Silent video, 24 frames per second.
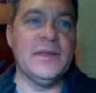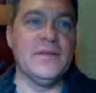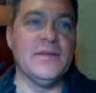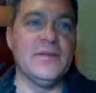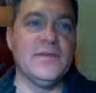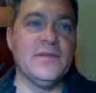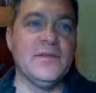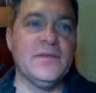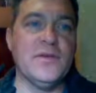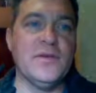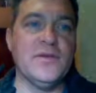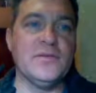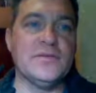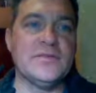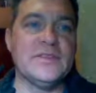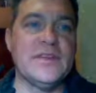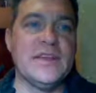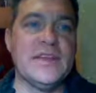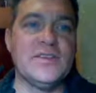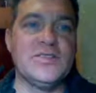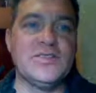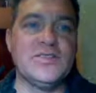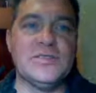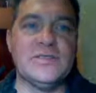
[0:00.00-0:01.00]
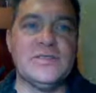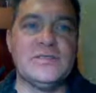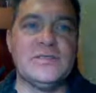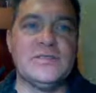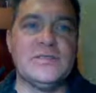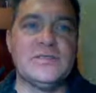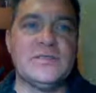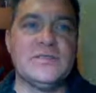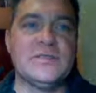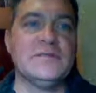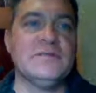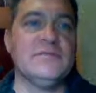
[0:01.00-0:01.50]
know, there are no
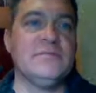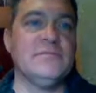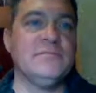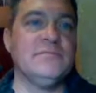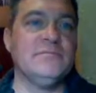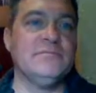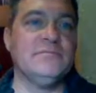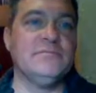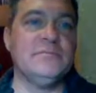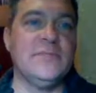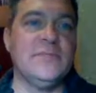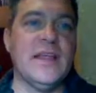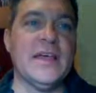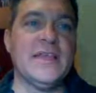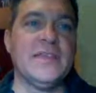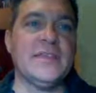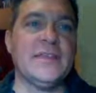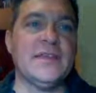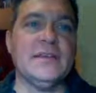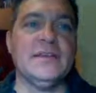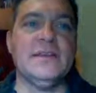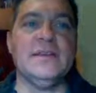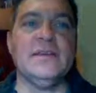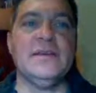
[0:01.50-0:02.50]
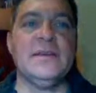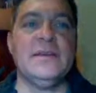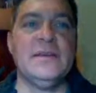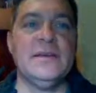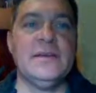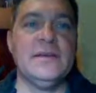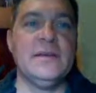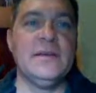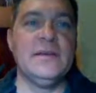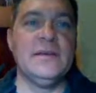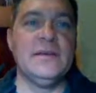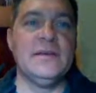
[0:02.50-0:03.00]
stations, nothing.
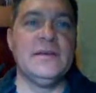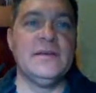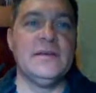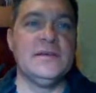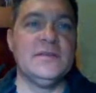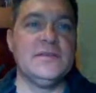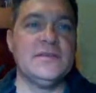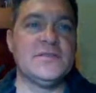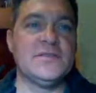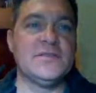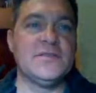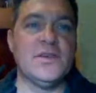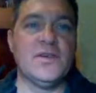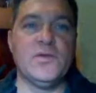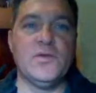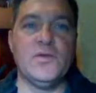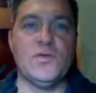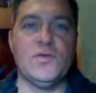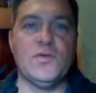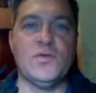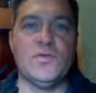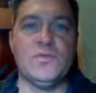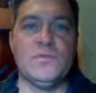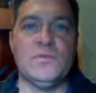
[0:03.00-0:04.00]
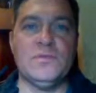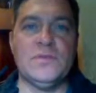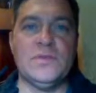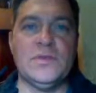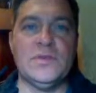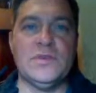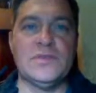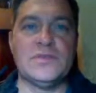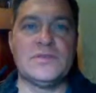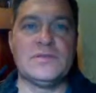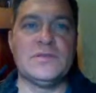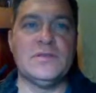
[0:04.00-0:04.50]
So
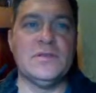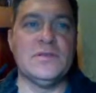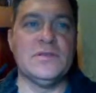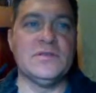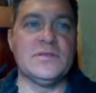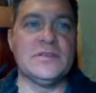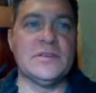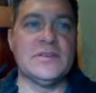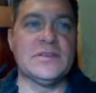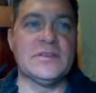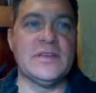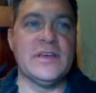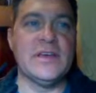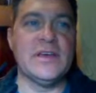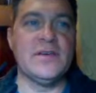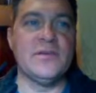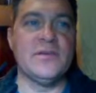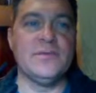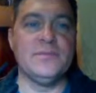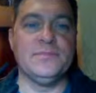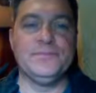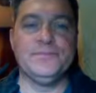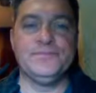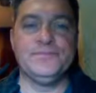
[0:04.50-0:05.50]
just close this out